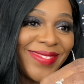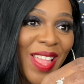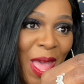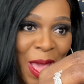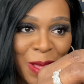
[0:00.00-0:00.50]

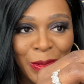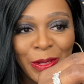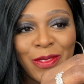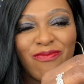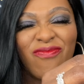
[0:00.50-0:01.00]
hey,
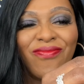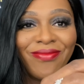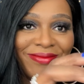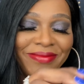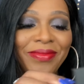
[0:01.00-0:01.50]
boo.
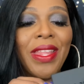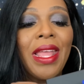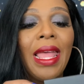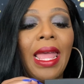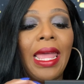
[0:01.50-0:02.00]

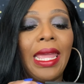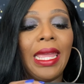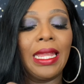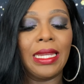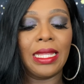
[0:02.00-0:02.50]

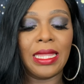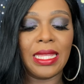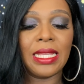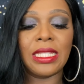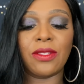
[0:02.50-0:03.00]
And
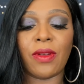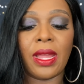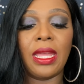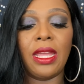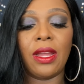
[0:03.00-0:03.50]
this
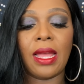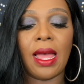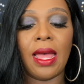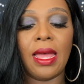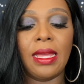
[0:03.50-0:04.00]
right here,
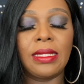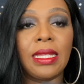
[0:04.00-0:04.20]
guys,